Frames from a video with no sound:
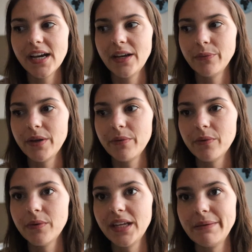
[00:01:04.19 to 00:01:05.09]
and we
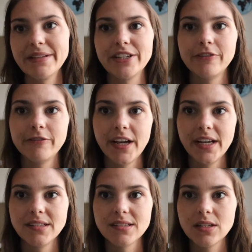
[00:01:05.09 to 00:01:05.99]
will really miss our
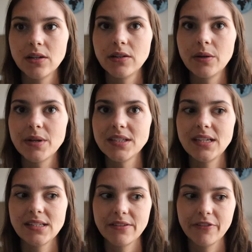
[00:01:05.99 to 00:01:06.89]
friends, so it
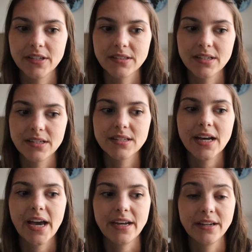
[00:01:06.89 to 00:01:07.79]
wasn't easy for us to decide,